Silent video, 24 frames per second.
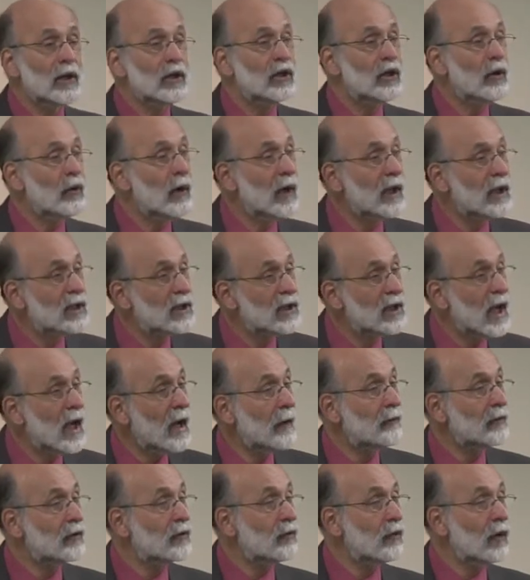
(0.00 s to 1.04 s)
to
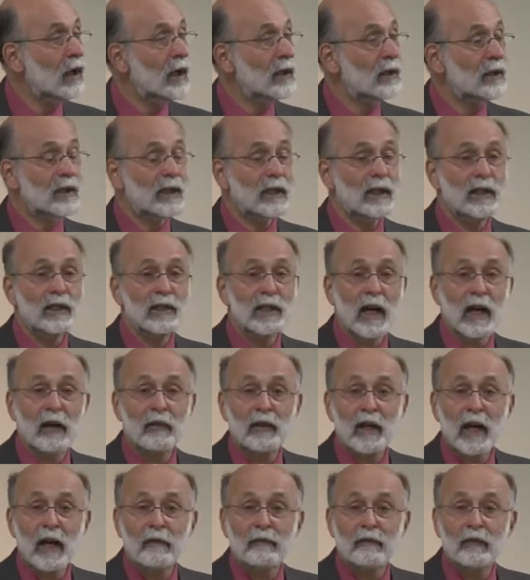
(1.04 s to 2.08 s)
accept what the
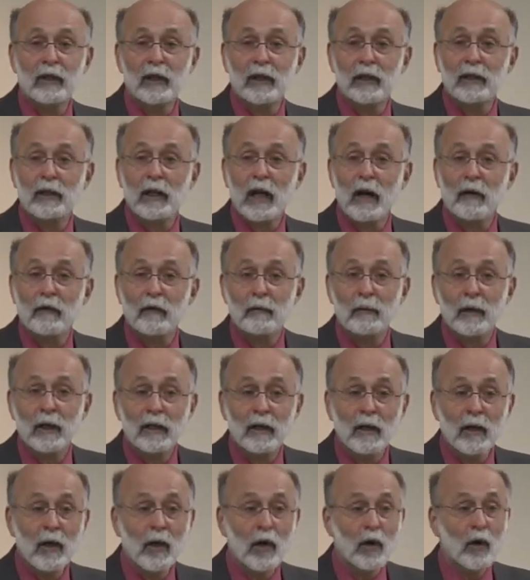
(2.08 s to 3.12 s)
South African
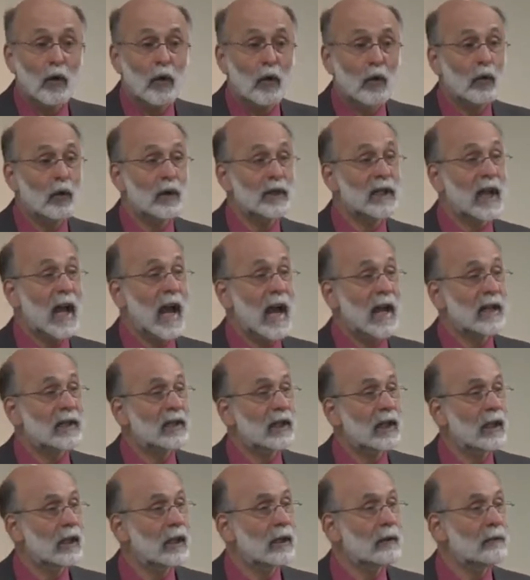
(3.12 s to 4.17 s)
government was
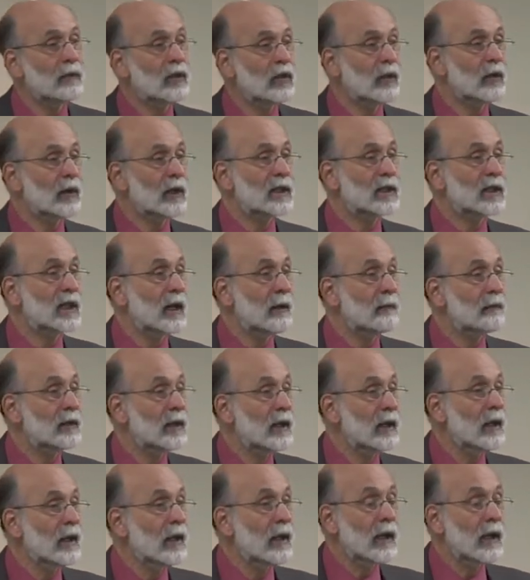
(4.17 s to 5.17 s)
asking him to accept,